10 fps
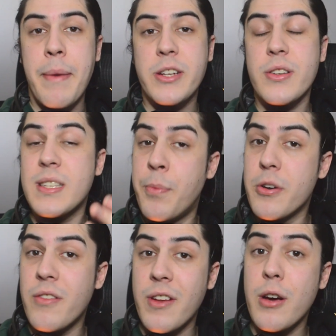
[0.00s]
Make sure to
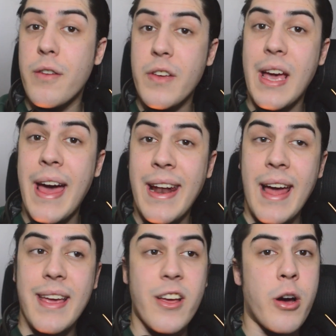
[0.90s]
support the video if you can.
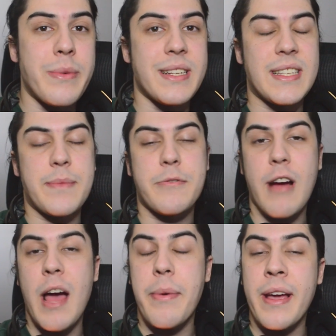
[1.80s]
Liking, commenting,
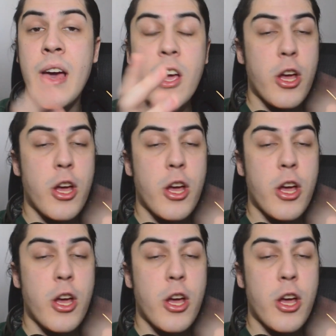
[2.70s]
subscribing.